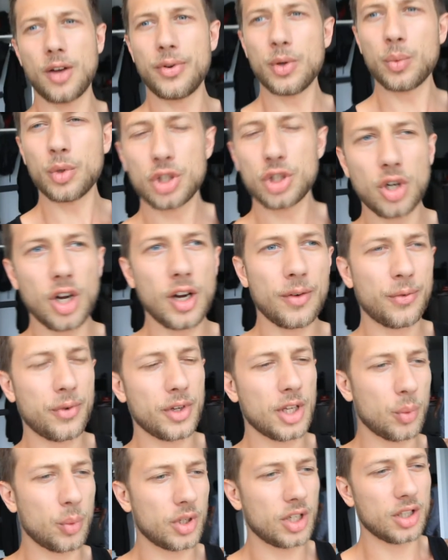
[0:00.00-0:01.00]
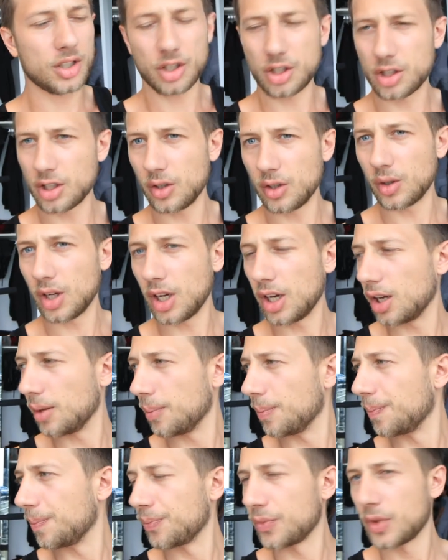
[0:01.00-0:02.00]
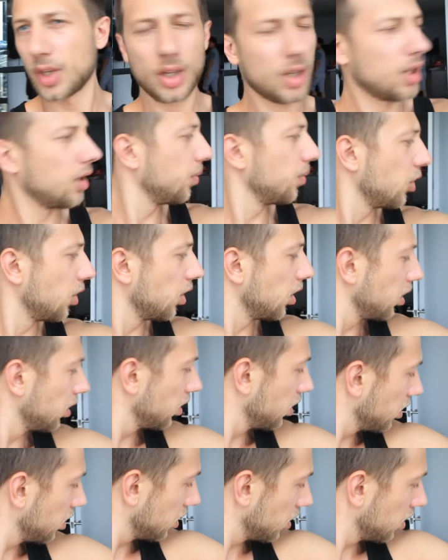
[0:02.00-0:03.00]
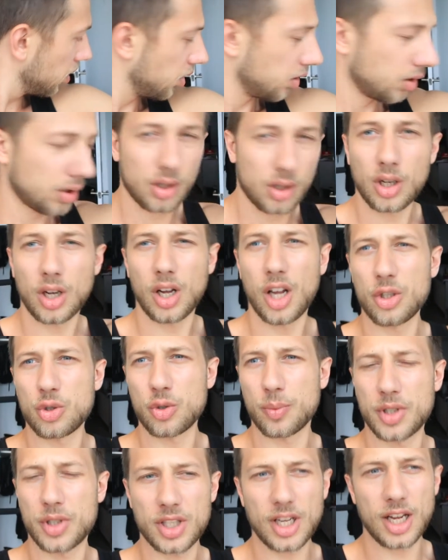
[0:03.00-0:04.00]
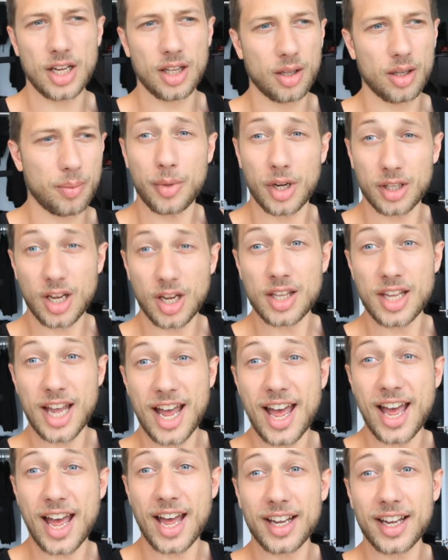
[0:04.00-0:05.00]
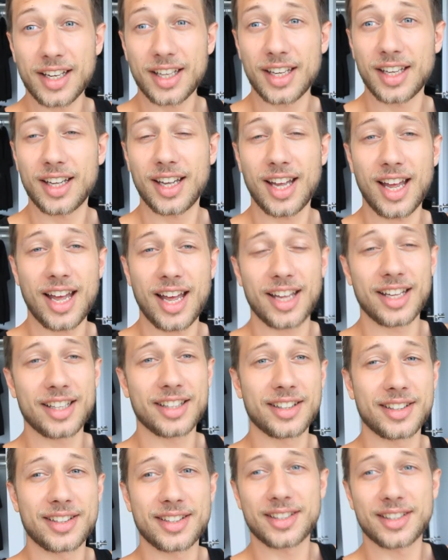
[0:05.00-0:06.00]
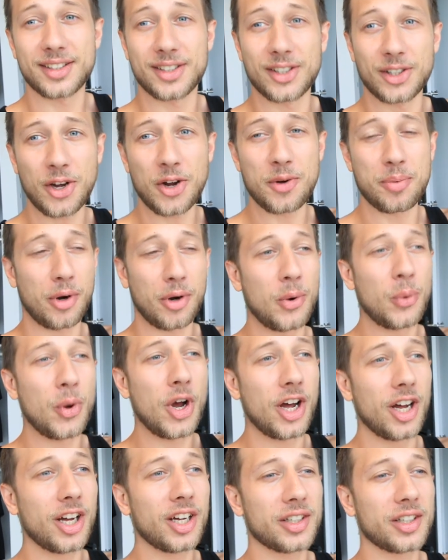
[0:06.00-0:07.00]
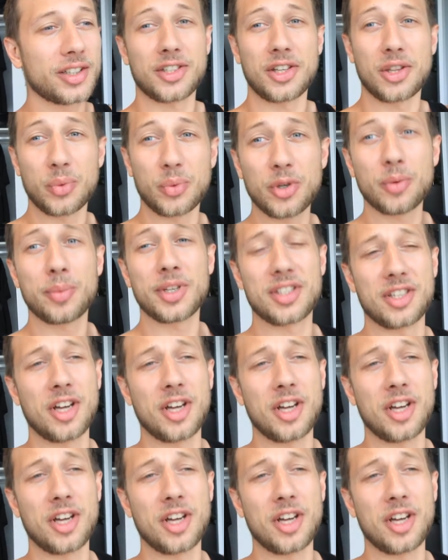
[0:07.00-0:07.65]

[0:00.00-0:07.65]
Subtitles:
I think we shot everything that we need to shoot. Not 100%, but I've done the hack. And the GoPro works, so there will be